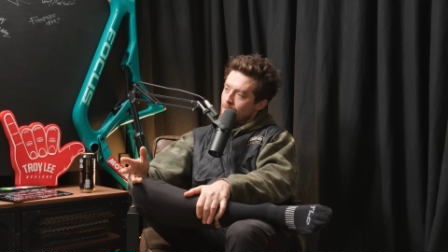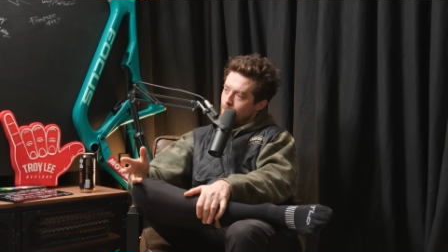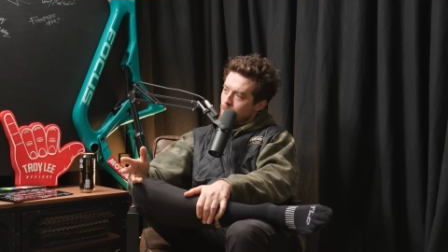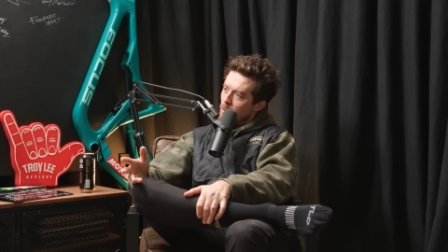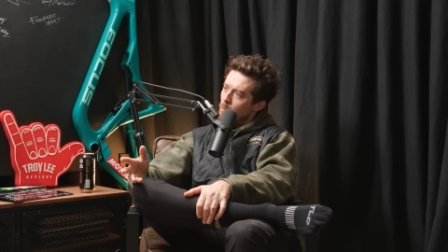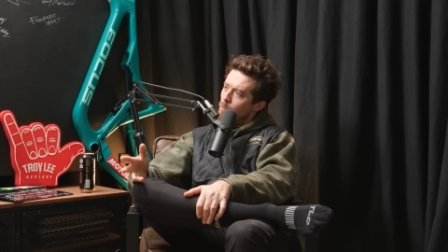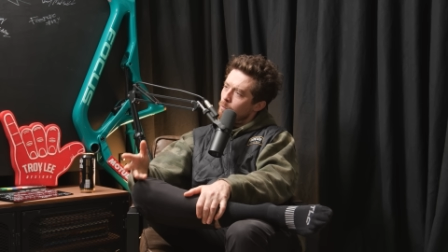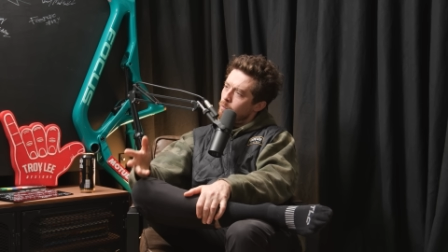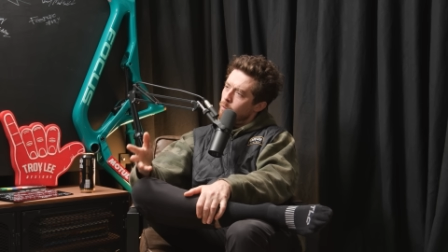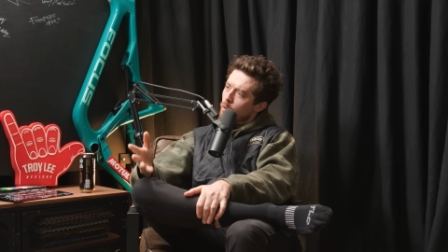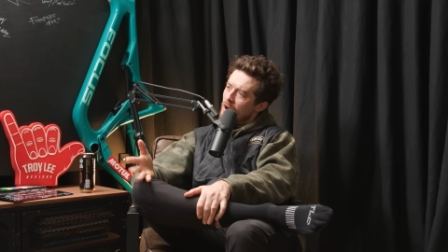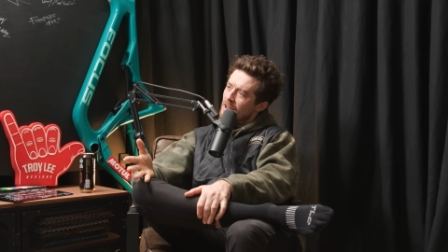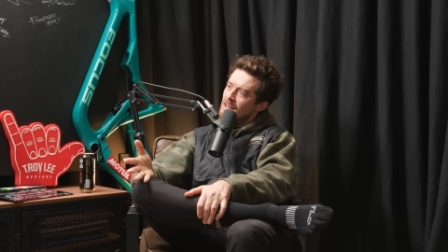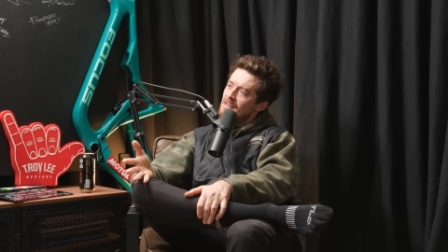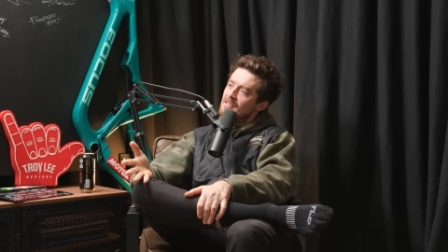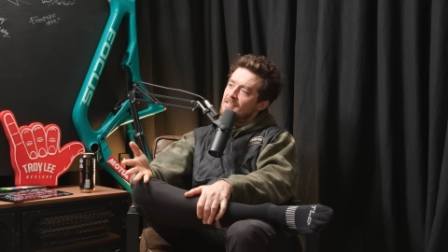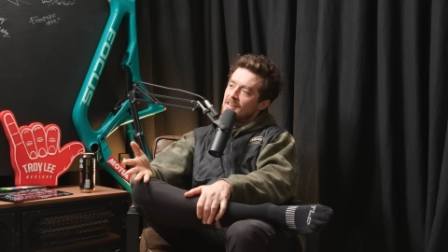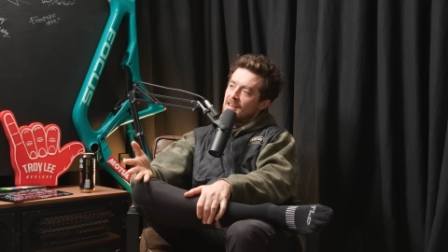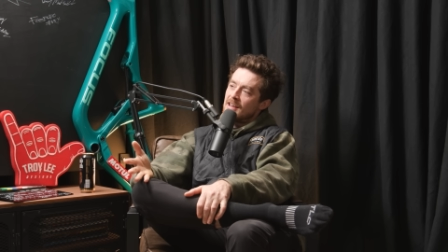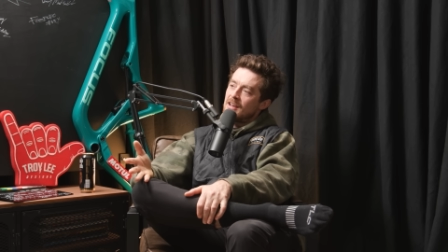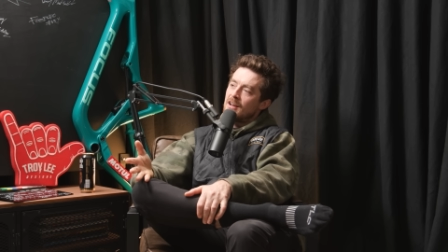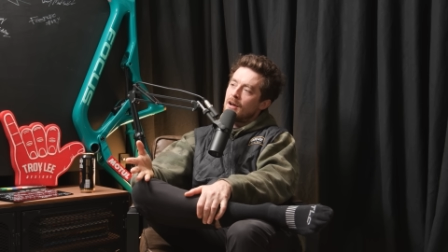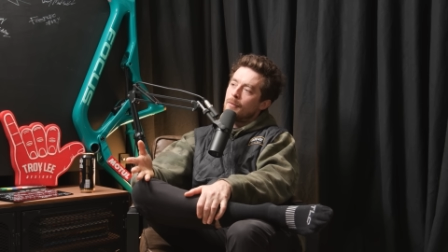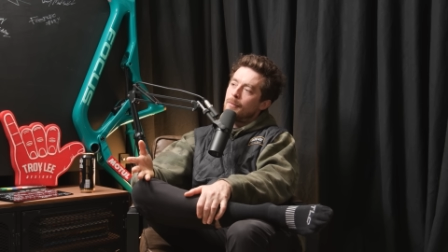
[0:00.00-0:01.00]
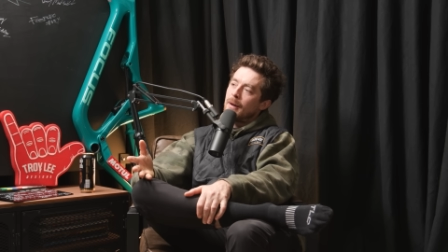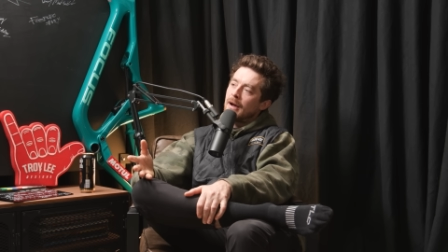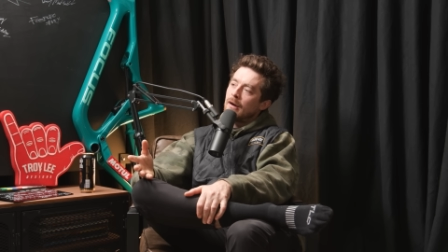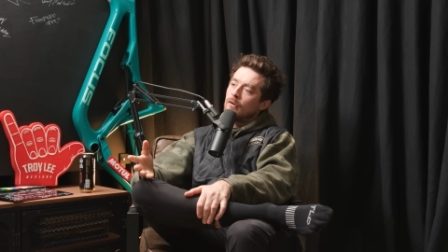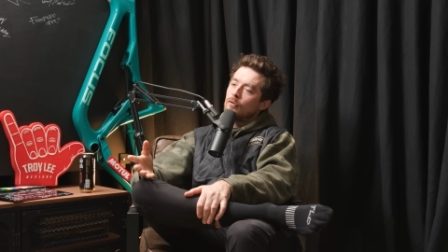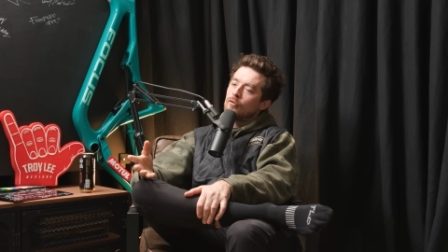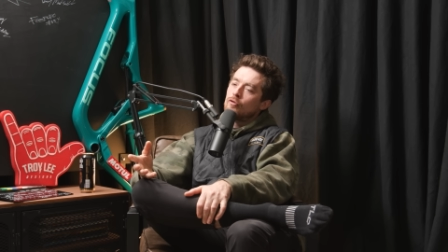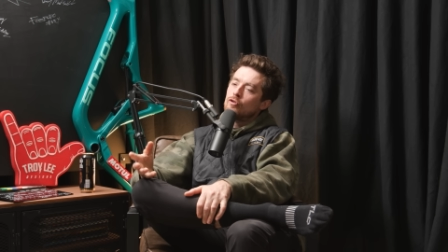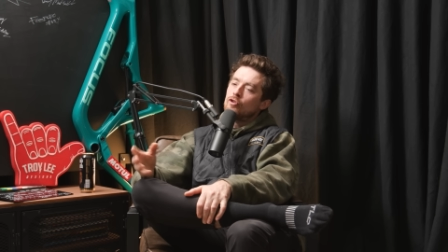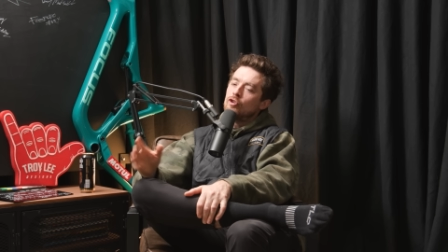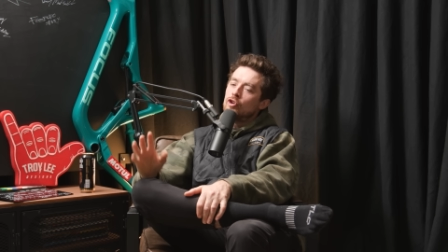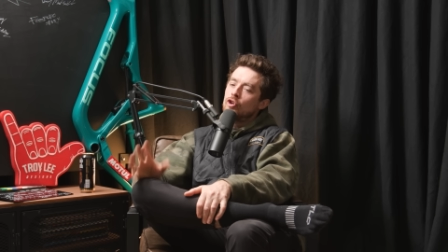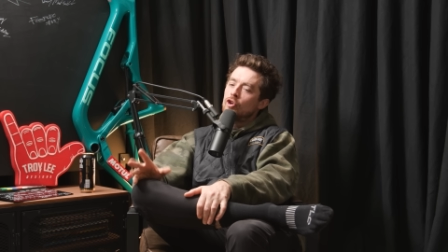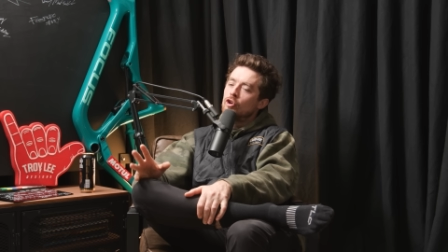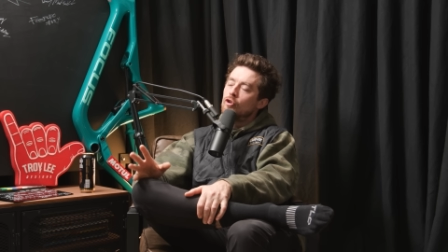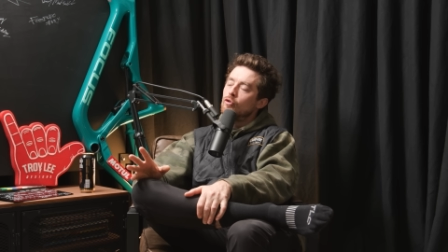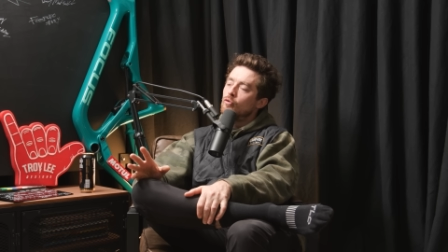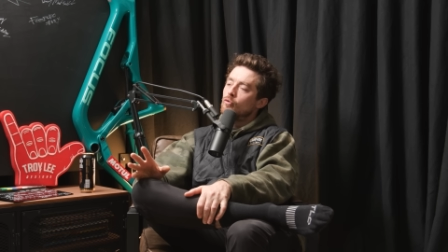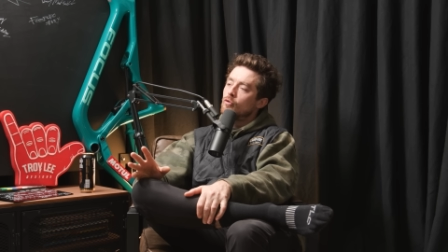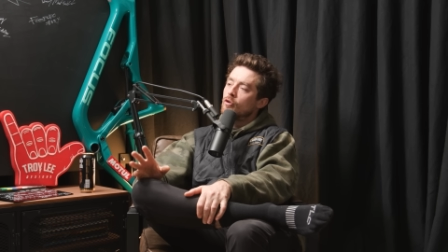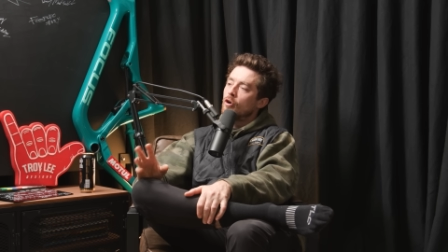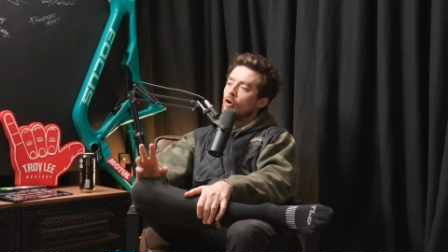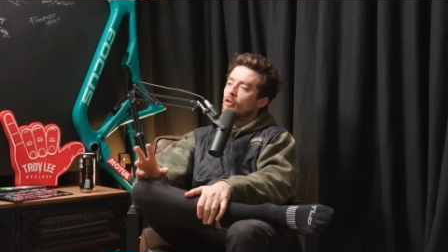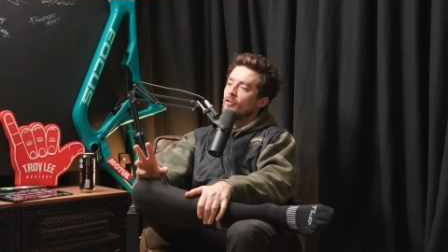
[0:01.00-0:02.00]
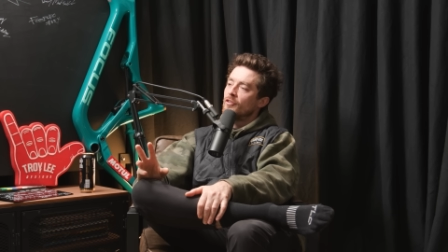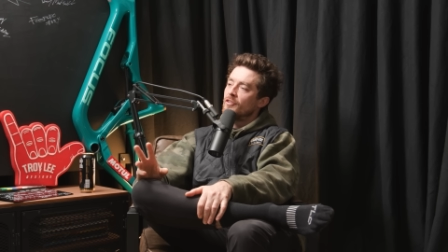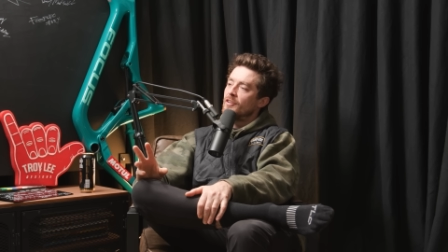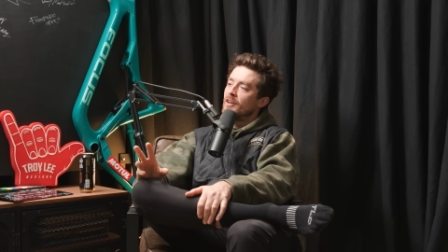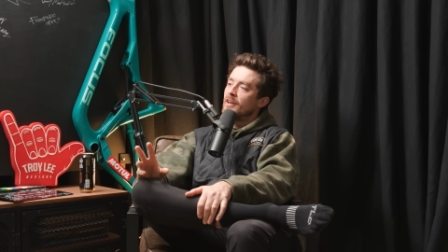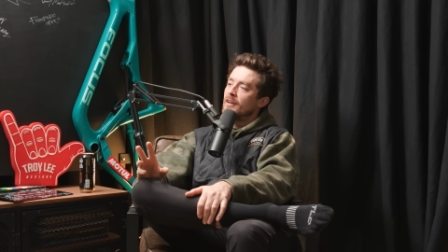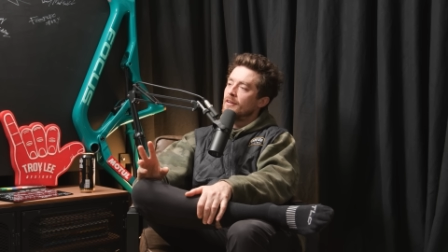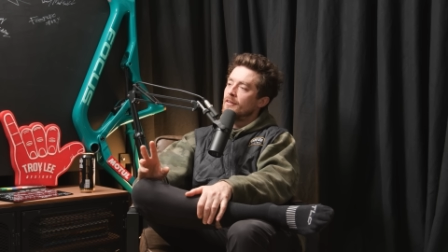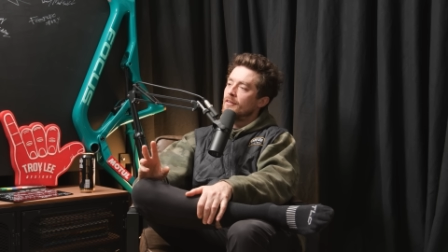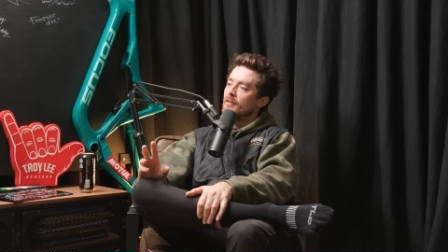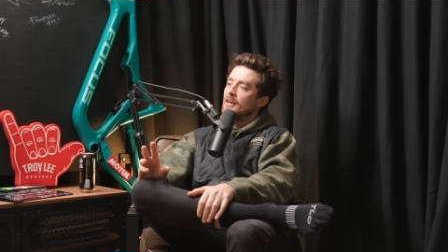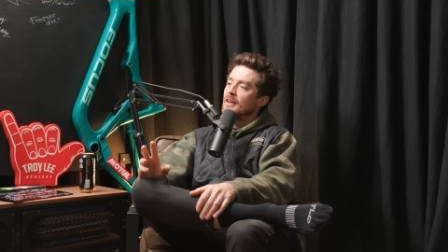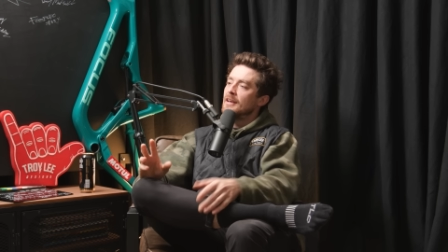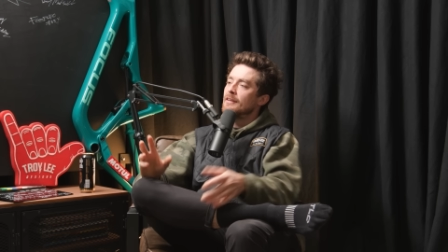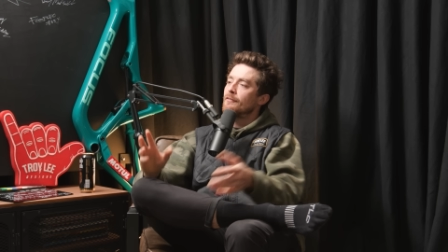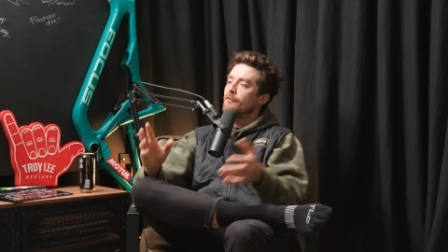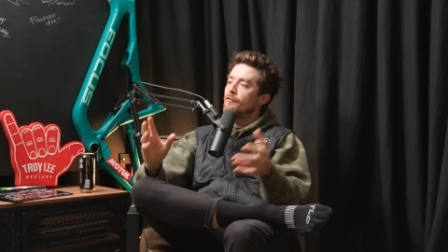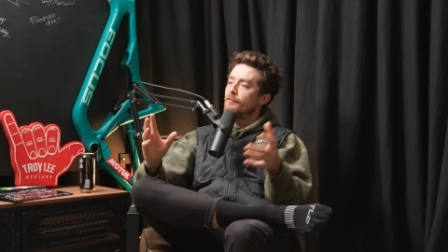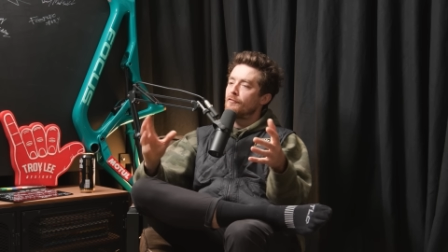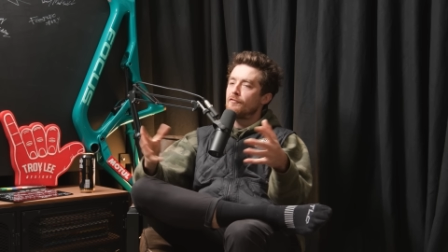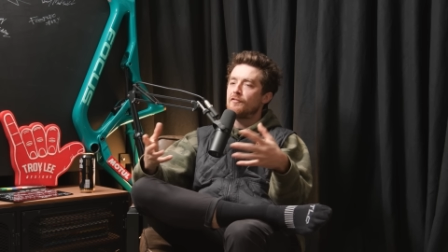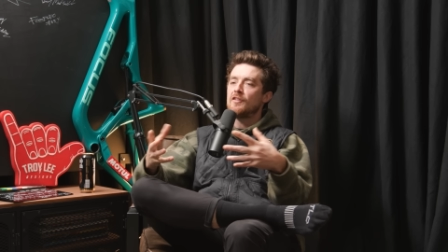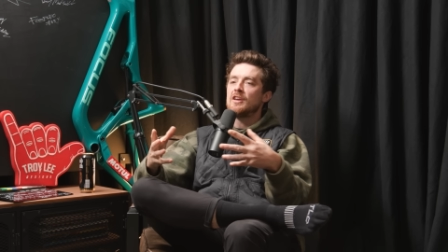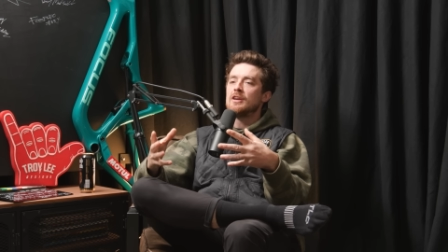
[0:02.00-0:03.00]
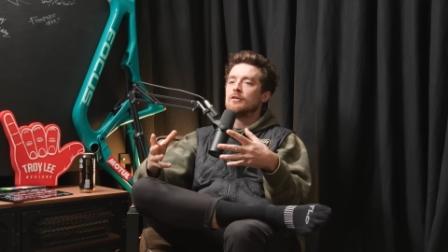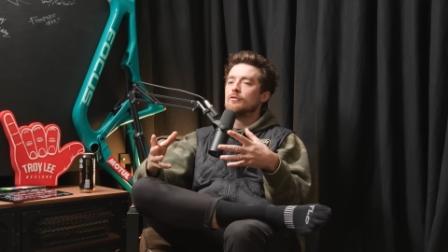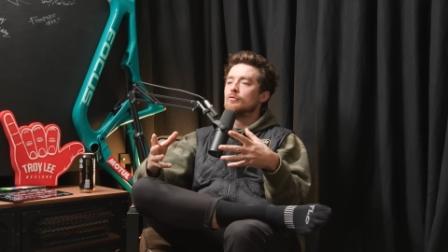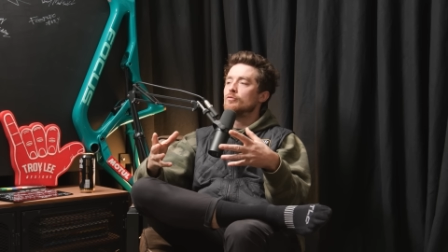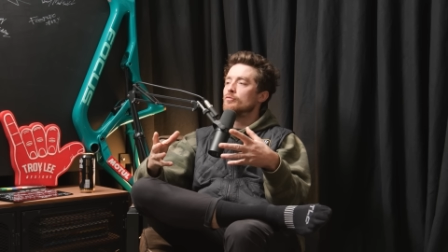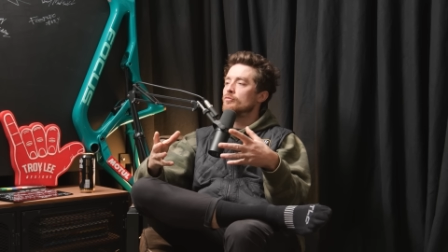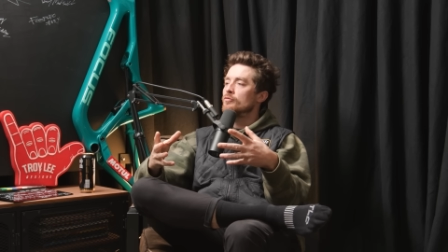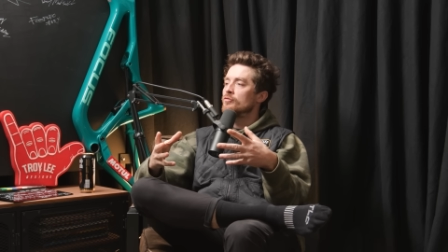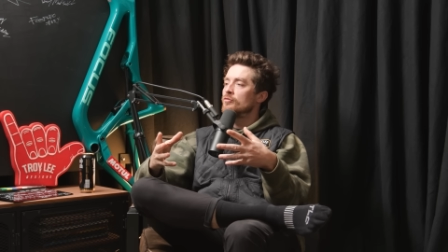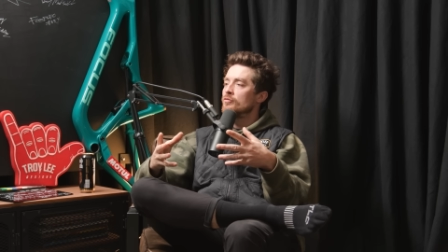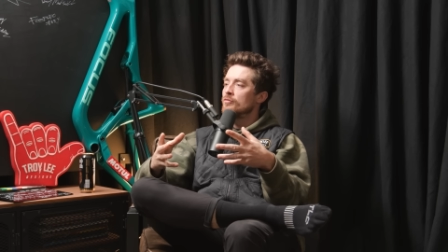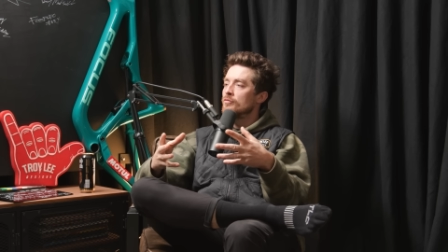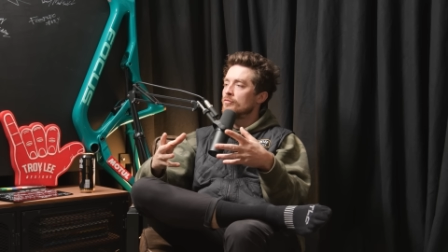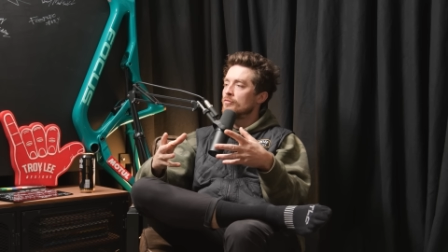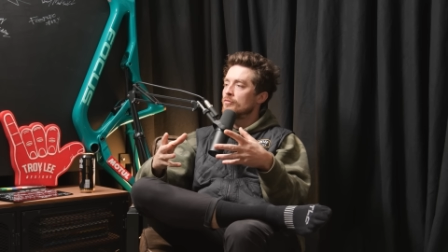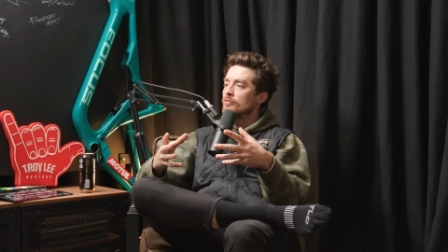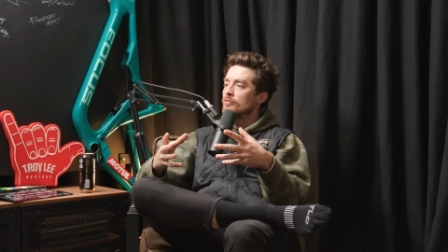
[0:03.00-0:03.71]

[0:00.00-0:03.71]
But what is it about new content that feels...